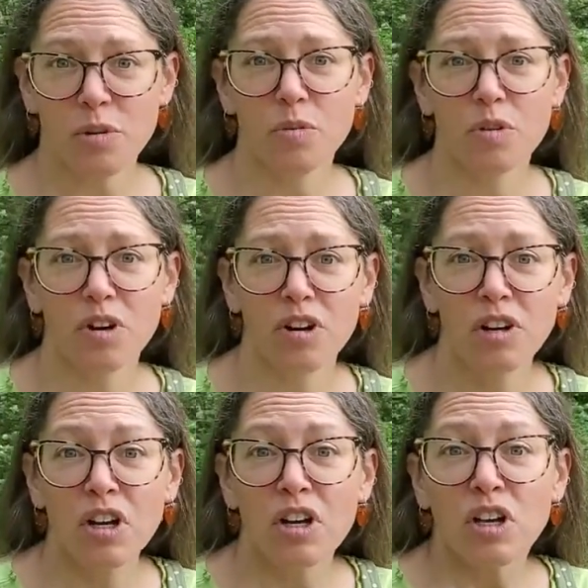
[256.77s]
or
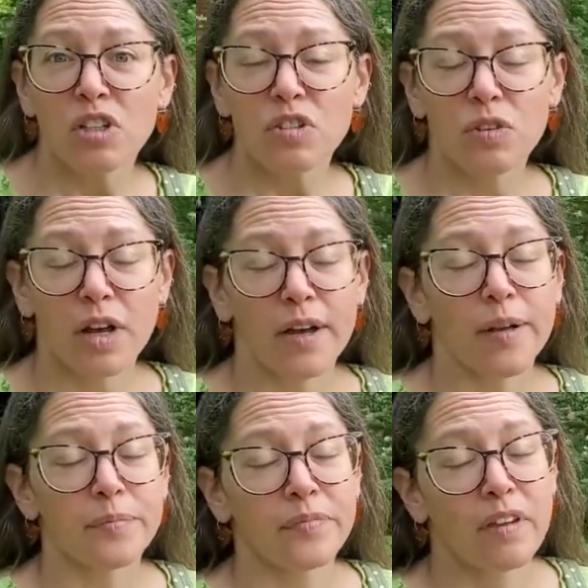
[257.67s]

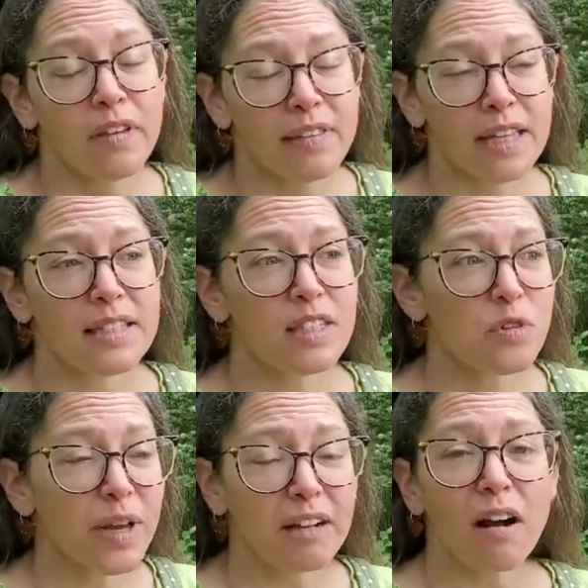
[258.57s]
things that
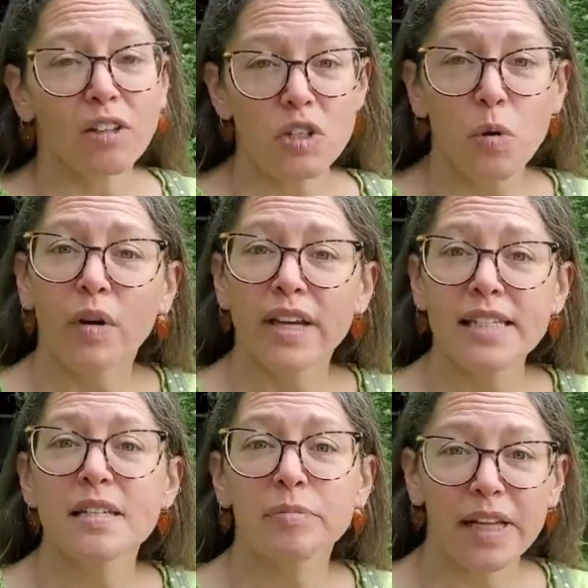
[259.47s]
you might call toys
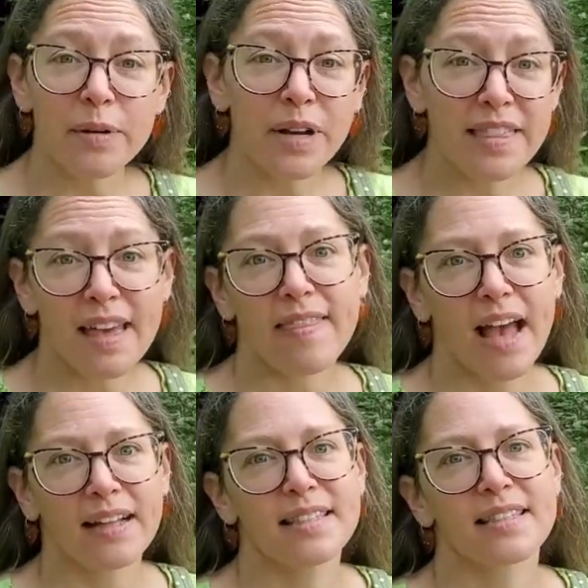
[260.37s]
to play with, and
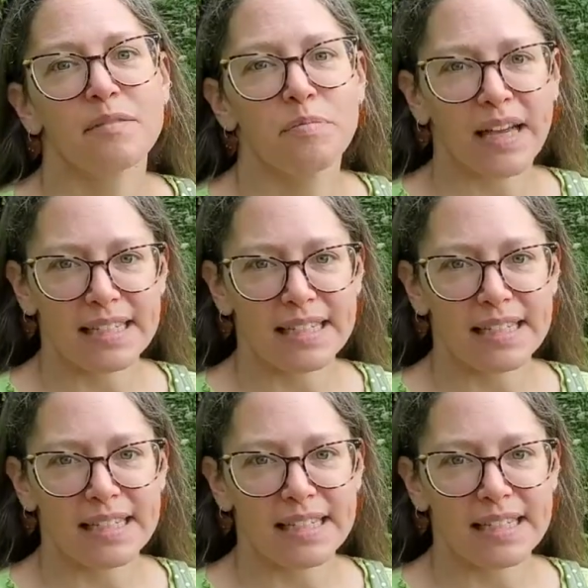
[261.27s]
that's by